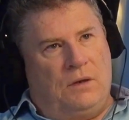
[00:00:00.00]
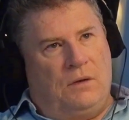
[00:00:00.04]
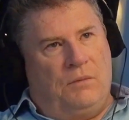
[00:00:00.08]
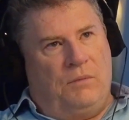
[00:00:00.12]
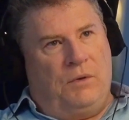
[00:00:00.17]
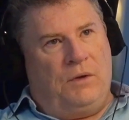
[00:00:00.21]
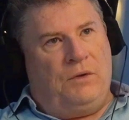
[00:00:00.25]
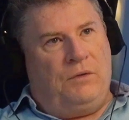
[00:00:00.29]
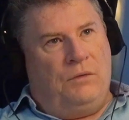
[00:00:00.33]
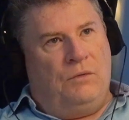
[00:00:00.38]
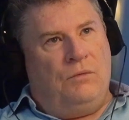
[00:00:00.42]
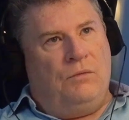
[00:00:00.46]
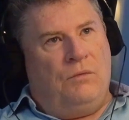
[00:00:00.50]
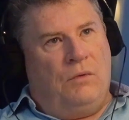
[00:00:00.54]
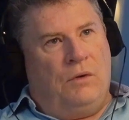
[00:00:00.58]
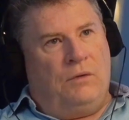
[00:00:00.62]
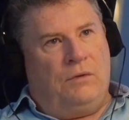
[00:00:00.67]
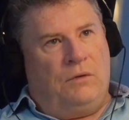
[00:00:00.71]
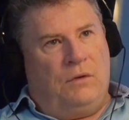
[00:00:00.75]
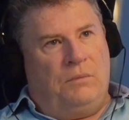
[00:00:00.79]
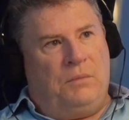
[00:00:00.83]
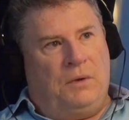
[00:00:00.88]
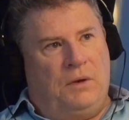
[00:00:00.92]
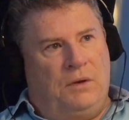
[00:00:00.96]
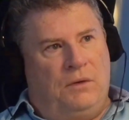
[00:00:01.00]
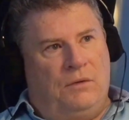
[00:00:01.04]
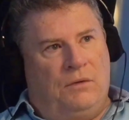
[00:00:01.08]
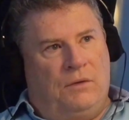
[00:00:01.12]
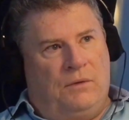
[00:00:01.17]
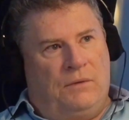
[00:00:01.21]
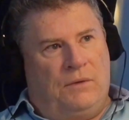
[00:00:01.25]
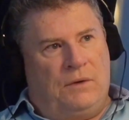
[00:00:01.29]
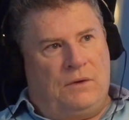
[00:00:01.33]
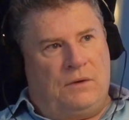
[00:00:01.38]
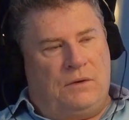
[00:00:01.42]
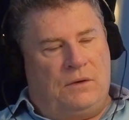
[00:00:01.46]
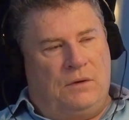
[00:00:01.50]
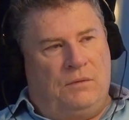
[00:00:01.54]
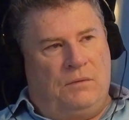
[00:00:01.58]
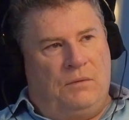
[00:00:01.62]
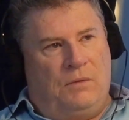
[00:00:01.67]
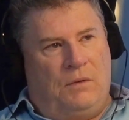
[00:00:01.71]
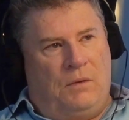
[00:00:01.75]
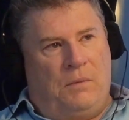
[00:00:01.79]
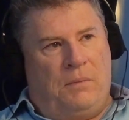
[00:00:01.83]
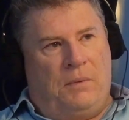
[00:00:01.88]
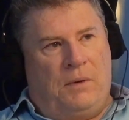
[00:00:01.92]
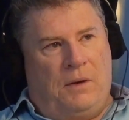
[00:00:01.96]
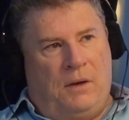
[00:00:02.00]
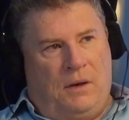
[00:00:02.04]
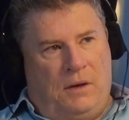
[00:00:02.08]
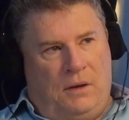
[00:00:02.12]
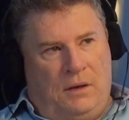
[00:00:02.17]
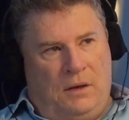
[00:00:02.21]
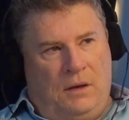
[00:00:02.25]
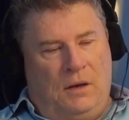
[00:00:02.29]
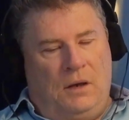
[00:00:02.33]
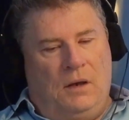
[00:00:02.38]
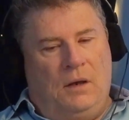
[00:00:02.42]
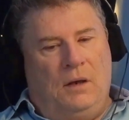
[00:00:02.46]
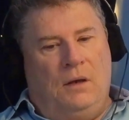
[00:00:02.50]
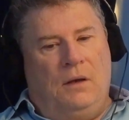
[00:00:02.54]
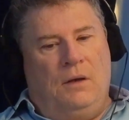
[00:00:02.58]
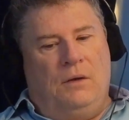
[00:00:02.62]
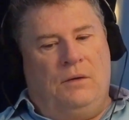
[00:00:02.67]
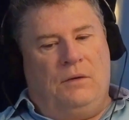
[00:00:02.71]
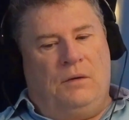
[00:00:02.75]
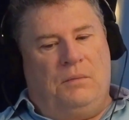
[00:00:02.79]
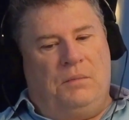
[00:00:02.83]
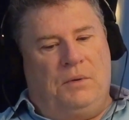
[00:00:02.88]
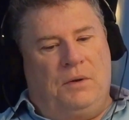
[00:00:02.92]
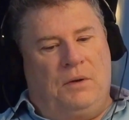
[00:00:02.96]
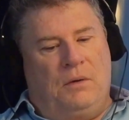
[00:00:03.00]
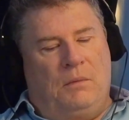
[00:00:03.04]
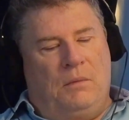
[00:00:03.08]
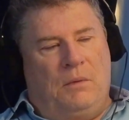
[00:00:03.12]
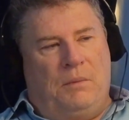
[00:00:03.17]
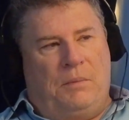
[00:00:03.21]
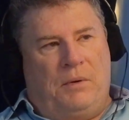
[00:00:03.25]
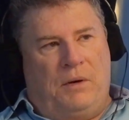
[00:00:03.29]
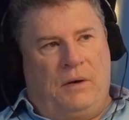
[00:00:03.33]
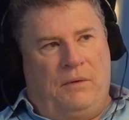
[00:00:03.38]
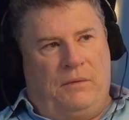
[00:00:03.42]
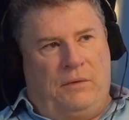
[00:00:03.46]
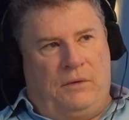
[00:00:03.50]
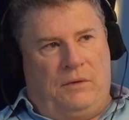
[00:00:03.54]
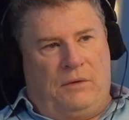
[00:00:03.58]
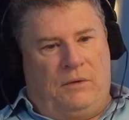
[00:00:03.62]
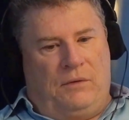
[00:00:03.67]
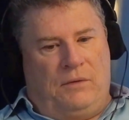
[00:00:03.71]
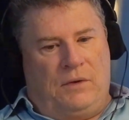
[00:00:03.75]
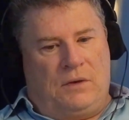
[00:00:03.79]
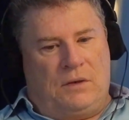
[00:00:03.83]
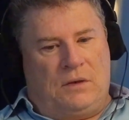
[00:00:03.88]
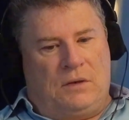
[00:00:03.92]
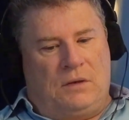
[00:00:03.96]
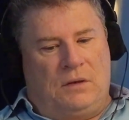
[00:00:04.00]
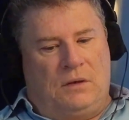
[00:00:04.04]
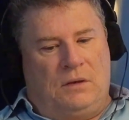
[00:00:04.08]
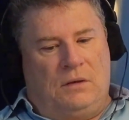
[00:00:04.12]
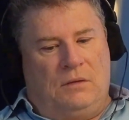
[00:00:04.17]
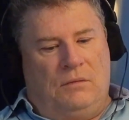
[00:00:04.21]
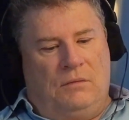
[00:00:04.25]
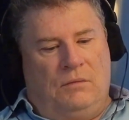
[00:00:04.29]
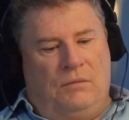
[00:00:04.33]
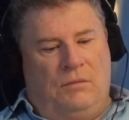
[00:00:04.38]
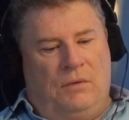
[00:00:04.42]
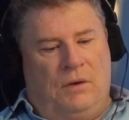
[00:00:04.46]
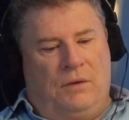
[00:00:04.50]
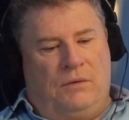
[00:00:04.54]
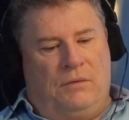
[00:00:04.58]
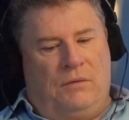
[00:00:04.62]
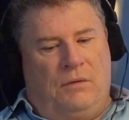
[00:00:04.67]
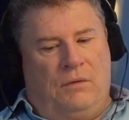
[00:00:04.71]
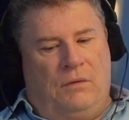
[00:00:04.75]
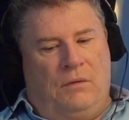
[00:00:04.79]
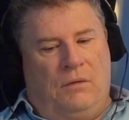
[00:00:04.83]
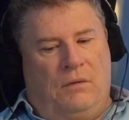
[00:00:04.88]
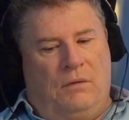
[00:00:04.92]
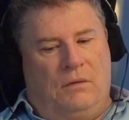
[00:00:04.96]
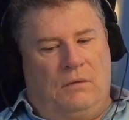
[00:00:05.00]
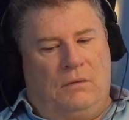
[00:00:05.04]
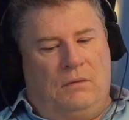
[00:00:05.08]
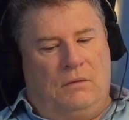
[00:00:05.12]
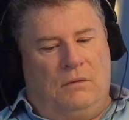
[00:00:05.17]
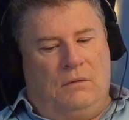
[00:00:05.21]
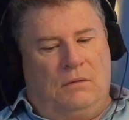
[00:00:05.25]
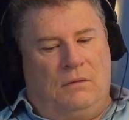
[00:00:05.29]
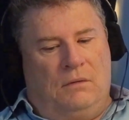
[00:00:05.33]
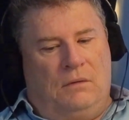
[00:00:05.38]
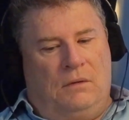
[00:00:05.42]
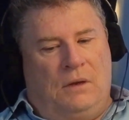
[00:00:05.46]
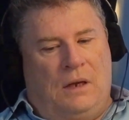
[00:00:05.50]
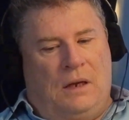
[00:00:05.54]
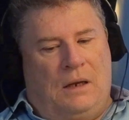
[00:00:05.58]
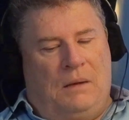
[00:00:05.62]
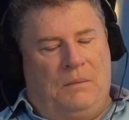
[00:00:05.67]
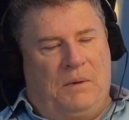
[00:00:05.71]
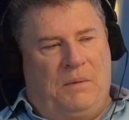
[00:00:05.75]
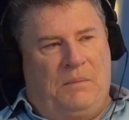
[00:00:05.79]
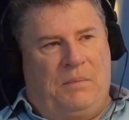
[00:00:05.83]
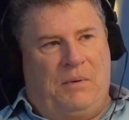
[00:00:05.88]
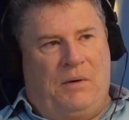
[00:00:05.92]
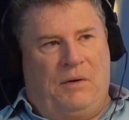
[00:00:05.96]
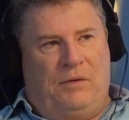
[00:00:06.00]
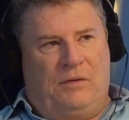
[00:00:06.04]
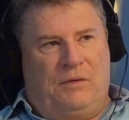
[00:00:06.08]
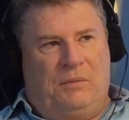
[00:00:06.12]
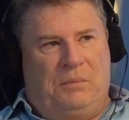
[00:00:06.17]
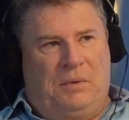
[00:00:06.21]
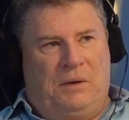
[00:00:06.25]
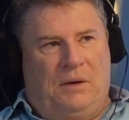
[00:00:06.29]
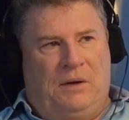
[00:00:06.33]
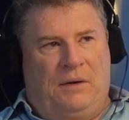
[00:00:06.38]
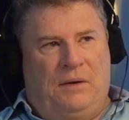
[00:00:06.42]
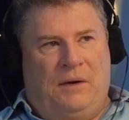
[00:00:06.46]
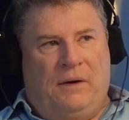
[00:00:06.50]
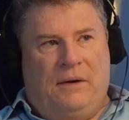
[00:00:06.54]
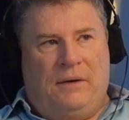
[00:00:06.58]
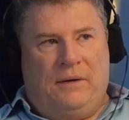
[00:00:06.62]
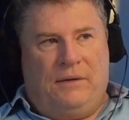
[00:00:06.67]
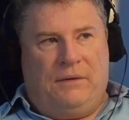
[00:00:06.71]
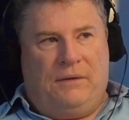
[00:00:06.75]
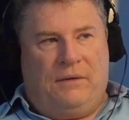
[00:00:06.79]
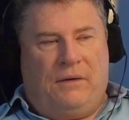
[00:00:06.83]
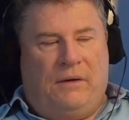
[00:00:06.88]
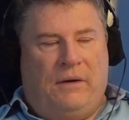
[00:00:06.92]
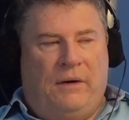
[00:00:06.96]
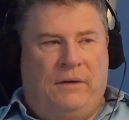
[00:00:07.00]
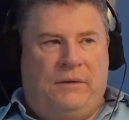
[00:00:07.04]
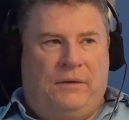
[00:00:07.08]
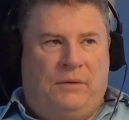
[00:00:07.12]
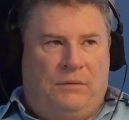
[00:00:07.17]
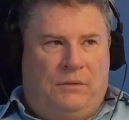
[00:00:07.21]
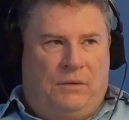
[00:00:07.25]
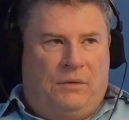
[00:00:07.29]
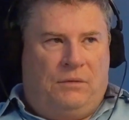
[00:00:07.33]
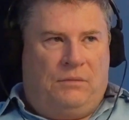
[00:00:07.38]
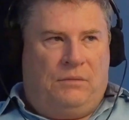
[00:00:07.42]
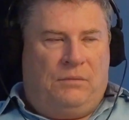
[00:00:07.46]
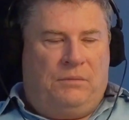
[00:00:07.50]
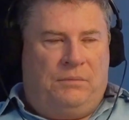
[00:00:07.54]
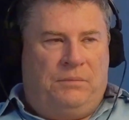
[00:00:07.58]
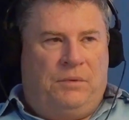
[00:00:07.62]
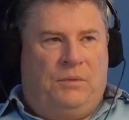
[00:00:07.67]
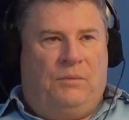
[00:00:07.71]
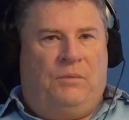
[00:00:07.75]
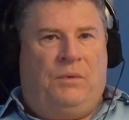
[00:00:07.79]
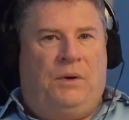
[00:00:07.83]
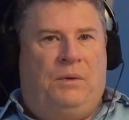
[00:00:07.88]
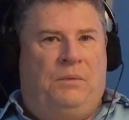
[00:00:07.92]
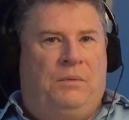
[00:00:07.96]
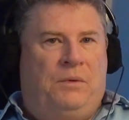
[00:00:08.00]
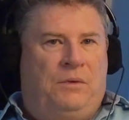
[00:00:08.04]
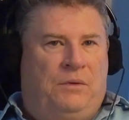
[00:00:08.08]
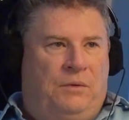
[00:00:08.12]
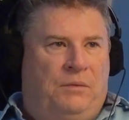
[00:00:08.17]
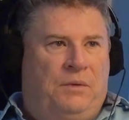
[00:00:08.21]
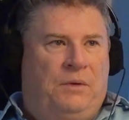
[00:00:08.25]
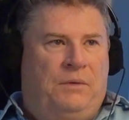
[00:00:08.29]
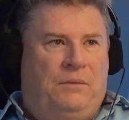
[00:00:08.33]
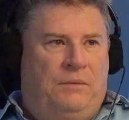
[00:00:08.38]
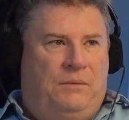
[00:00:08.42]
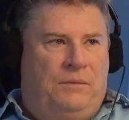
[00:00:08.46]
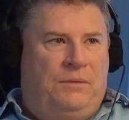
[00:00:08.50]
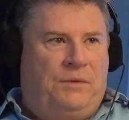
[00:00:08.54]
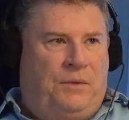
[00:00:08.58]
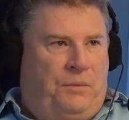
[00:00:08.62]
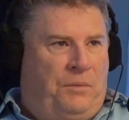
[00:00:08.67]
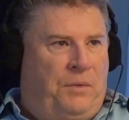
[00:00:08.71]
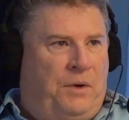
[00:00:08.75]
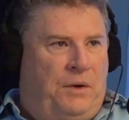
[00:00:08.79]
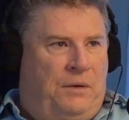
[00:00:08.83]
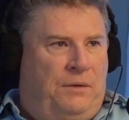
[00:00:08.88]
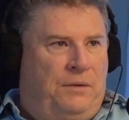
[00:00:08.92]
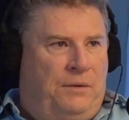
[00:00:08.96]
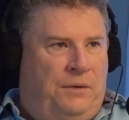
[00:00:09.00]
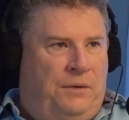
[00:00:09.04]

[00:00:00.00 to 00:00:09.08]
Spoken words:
and we do want to be a university. We'll apply to become a private university. Whether or not that'll be possible in Ireland, I don't know. But we will do it somewhere,